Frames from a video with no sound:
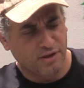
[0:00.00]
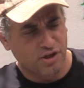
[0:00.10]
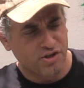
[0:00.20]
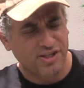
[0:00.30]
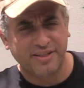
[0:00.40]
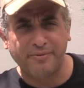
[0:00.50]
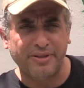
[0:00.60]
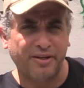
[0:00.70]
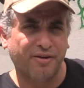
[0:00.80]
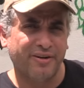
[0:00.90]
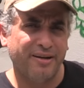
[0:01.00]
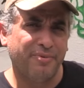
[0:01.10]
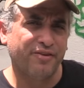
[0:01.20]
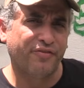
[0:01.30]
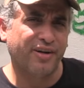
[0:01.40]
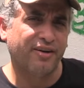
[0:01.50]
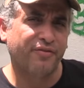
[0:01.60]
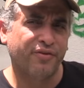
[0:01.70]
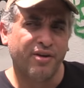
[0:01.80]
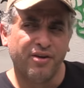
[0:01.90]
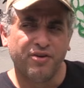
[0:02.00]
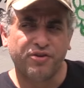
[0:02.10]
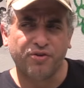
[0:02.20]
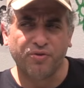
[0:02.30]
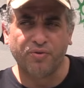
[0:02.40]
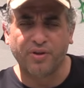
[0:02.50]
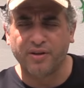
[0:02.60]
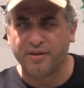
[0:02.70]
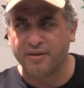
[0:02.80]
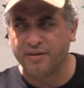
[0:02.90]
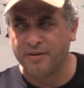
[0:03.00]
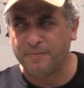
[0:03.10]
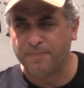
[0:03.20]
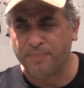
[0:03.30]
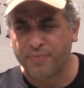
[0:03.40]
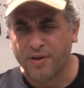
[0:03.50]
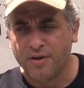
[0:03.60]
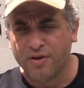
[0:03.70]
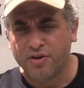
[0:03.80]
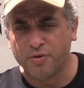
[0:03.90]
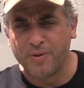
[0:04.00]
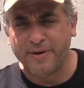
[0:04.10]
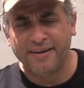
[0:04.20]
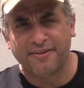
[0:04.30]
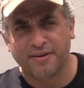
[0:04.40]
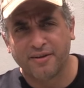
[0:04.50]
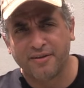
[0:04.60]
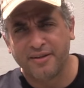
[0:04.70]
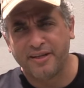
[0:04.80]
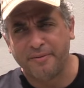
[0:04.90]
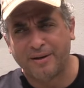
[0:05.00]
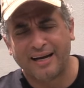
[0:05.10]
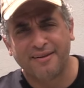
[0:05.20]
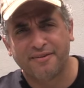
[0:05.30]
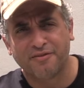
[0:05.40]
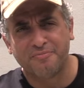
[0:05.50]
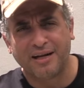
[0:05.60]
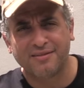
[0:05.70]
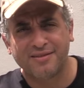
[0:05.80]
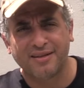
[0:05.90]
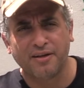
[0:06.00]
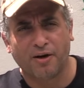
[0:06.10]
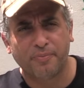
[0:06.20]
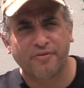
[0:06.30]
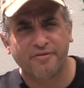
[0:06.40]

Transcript: longevity of any beer styles should be based on the balance of malts and hops.